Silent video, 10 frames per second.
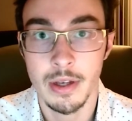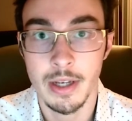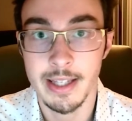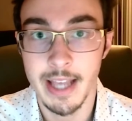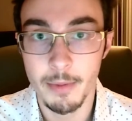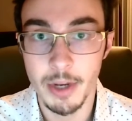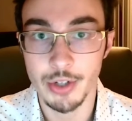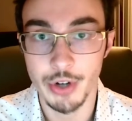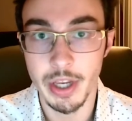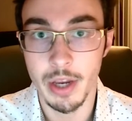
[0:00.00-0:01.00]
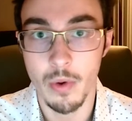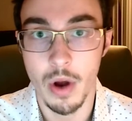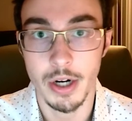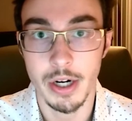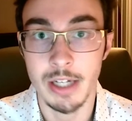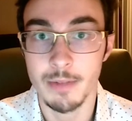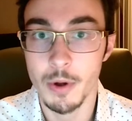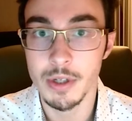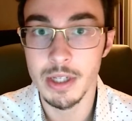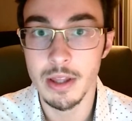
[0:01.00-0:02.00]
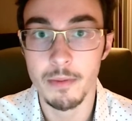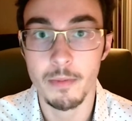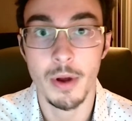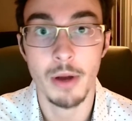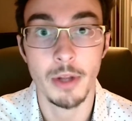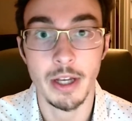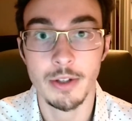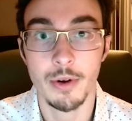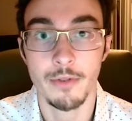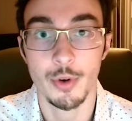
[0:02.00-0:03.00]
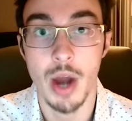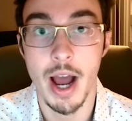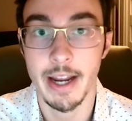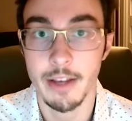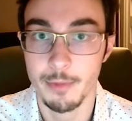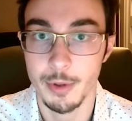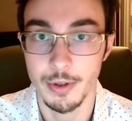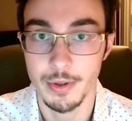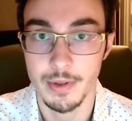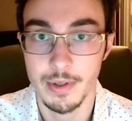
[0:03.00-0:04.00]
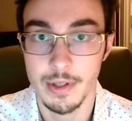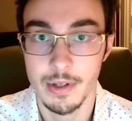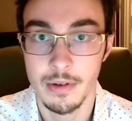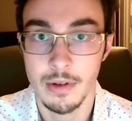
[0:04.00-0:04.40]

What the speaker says: contaminate drinking water, exposing the public to a variety of pollutants.